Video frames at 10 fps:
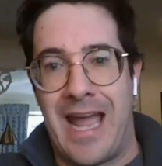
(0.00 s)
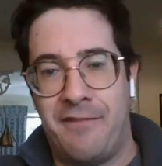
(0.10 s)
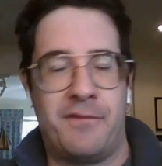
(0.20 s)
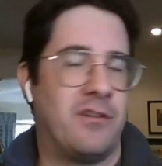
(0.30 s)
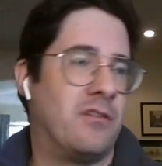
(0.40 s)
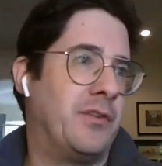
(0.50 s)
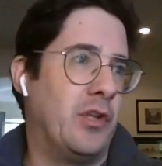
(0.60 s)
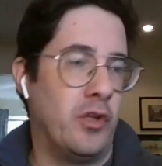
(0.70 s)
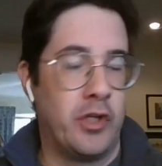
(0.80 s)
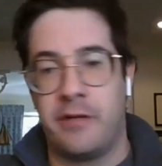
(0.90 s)
after
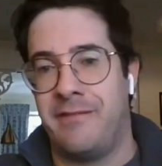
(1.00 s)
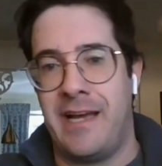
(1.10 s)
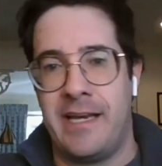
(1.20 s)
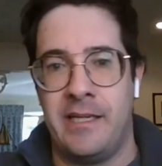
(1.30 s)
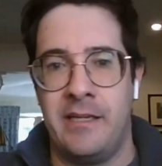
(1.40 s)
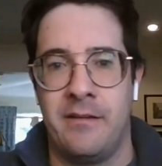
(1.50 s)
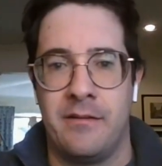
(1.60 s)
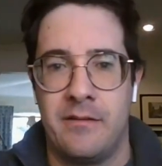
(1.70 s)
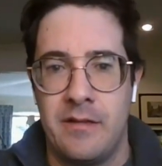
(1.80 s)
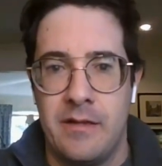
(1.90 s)
the look of that
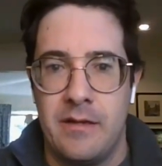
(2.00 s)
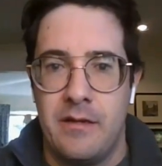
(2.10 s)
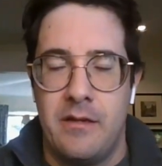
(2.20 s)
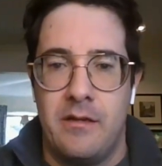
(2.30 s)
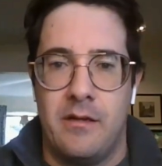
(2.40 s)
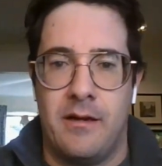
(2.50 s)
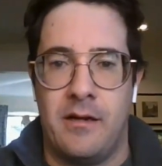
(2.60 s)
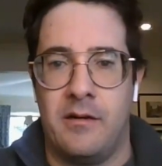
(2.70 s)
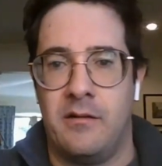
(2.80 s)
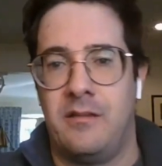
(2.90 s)
hit.
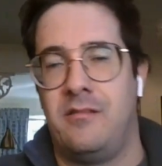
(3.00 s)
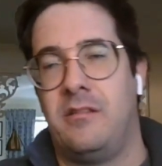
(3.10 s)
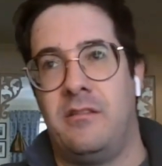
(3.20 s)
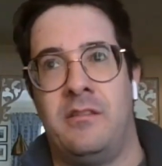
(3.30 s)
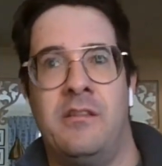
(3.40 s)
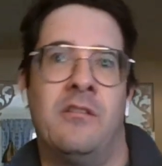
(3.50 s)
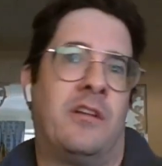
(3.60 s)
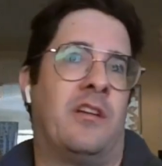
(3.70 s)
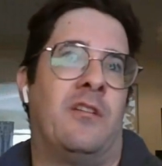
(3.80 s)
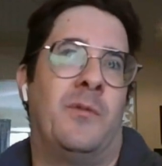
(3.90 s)
Could
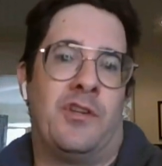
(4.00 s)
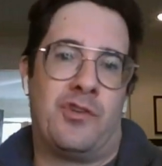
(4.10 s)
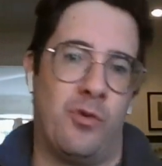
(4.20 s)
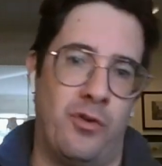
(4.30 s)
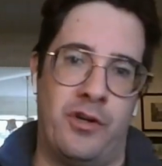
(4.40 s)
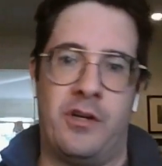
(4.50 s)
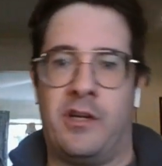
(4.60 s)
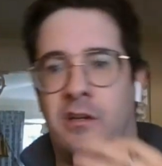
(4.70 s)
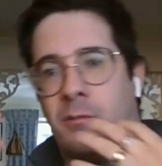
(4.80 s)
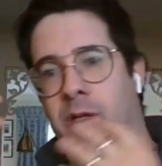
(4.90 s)
have been shoulder,
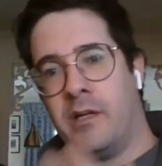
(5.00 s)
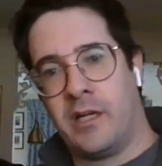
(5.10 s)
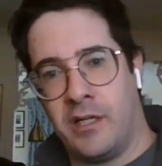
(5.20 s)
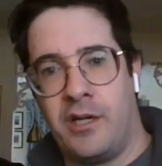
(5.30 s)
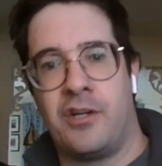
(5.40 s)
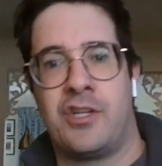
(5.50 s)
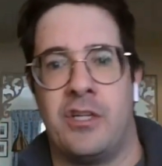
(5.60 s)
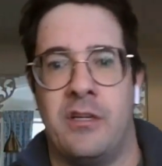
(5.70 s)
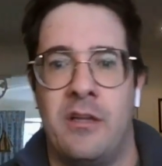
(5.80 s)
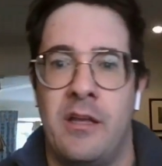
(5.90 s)
could have been a
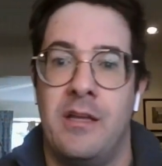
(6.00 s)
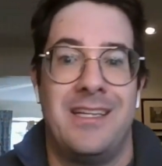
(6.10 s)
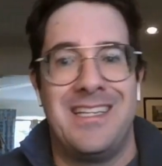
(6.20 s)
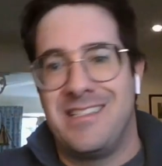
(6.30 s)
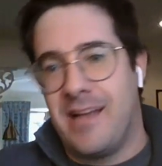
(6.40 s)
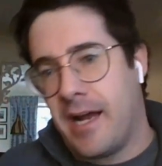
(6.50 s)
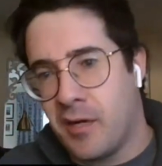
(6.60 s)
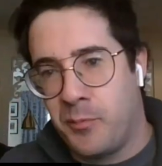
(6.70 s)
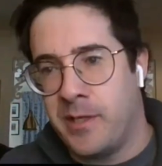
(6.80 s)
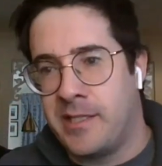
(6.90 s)
concussion. He's not
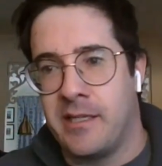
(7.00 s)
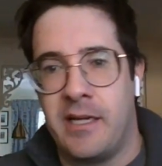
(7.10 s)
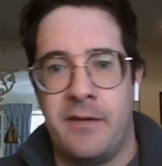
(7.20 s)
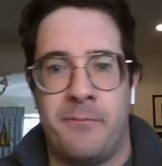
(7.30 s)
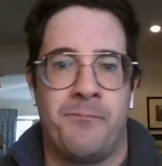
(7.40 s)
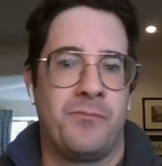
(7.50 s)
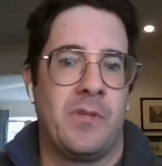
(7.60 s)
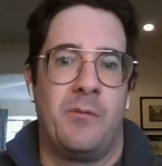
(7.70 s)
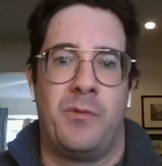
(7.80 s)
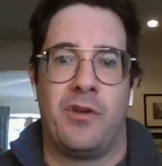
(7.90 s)
going to play tonight,
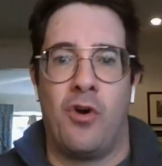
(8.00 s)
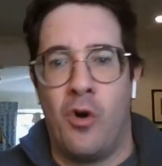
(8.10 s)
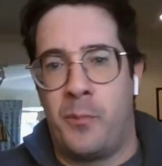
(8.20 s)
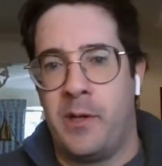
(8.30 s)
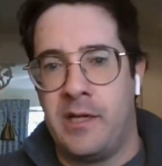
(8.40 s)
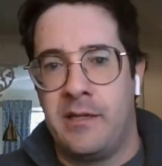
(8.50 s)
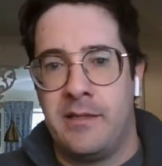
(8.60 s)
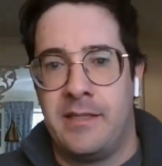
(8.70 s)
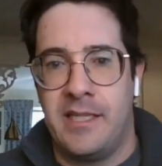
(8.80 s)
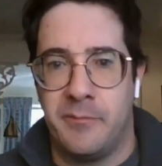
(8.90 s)
but they're hoping
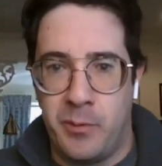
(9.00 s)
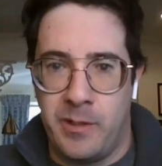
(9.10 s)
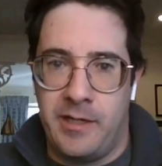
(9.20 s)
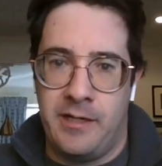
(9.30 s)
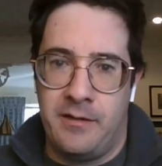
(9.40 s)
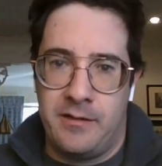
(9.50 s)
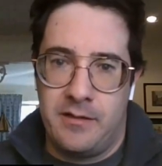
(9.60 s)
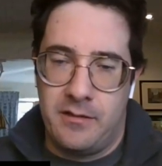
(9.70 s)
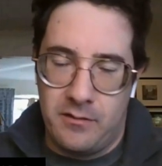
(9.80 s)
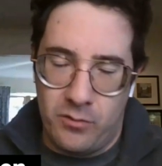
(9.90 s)
he can play
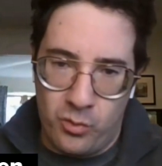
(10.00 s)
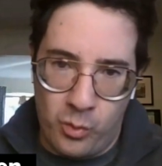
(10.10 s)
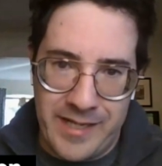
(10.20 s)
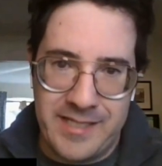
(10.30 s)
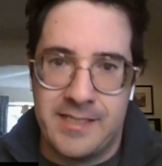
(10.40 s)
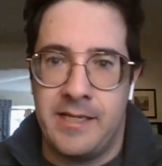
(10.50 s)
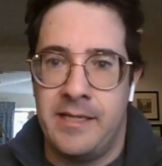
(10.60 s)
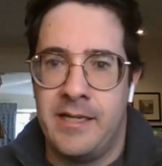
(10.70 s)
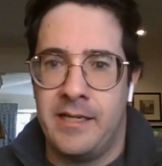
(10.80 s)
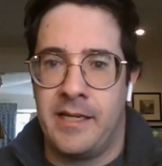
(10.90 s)

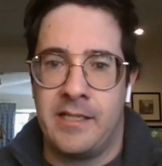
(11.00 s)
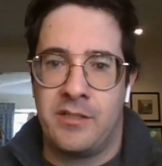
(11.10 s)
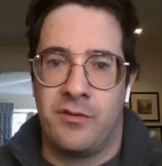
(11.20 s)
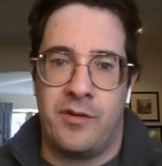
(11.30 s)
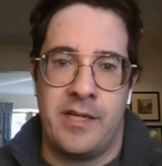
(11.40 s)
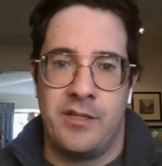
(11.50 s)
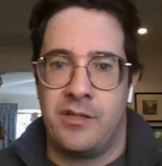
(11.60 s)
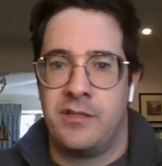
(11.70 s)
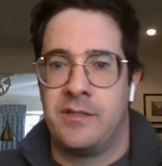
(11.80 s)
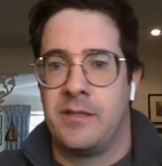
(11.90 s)
Wednesday against the
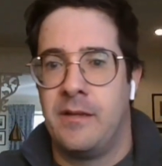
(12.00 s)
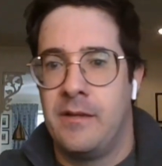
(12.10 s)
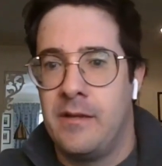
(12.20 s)
Rangers.